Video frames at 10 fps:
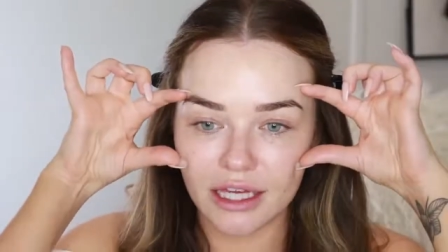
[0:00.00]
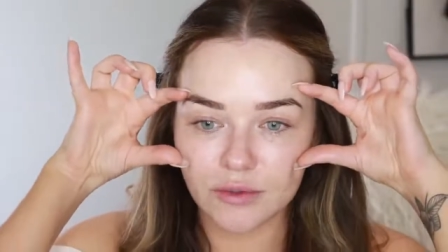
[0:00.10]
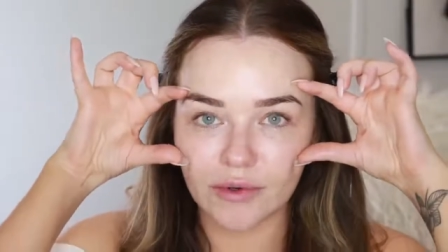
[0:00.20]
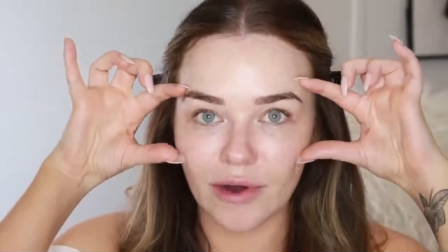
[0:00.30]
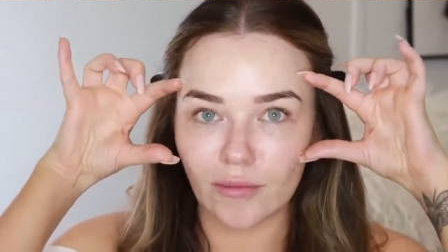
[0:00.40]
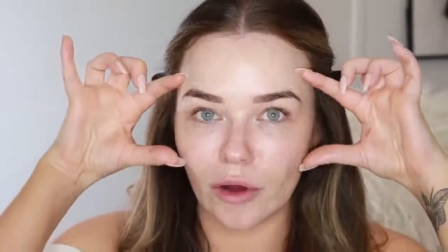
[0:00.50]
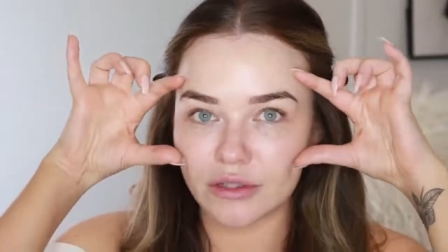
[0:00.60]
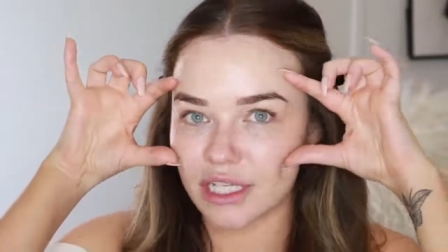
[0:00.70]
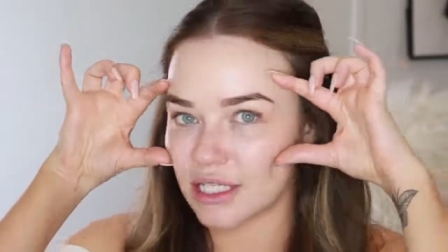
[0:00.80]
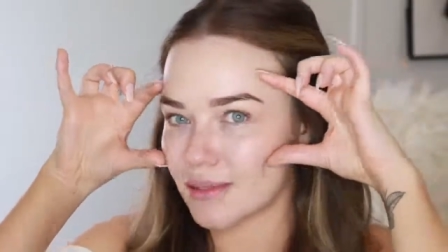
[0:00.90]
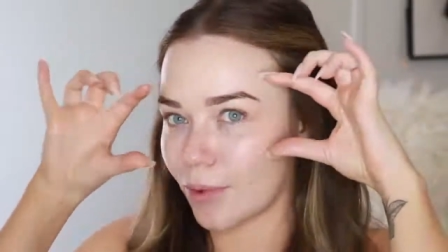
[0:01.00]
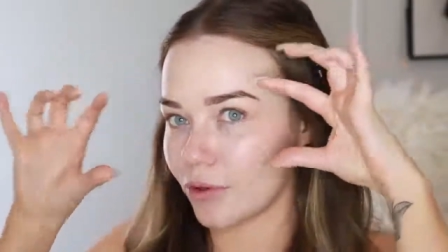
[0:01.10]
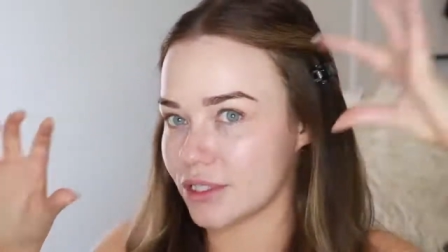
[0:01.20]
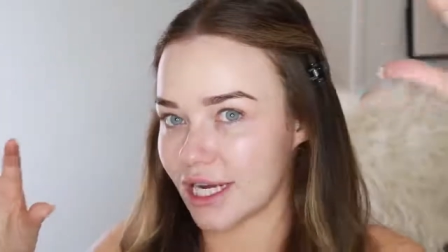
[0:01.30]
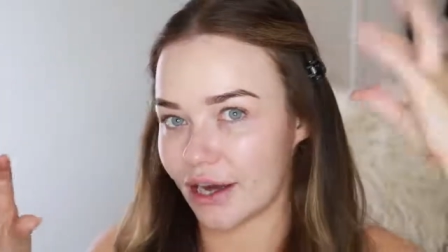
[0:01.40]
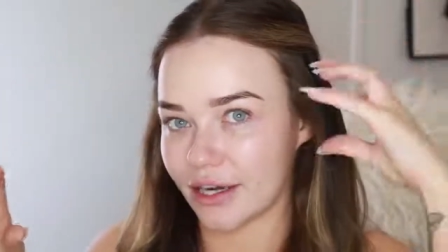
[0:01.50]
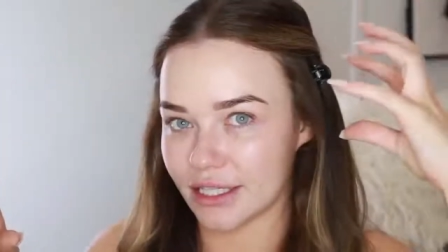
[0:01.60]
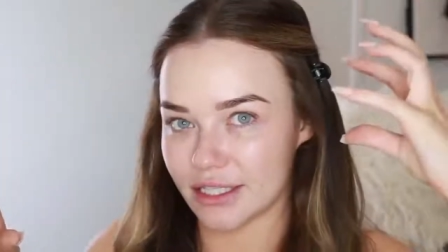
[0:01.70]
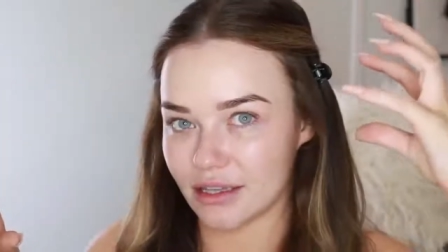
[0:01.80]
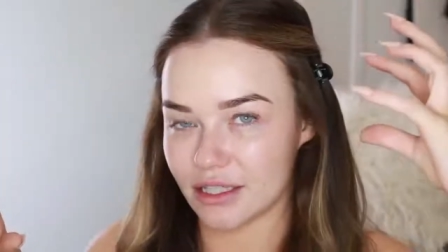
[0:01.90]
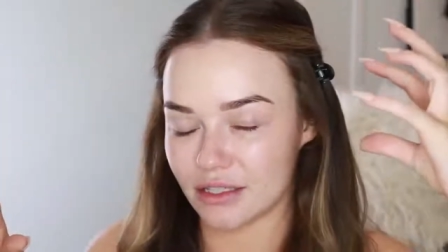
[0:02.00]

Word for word: it's one of our most exposed areas to the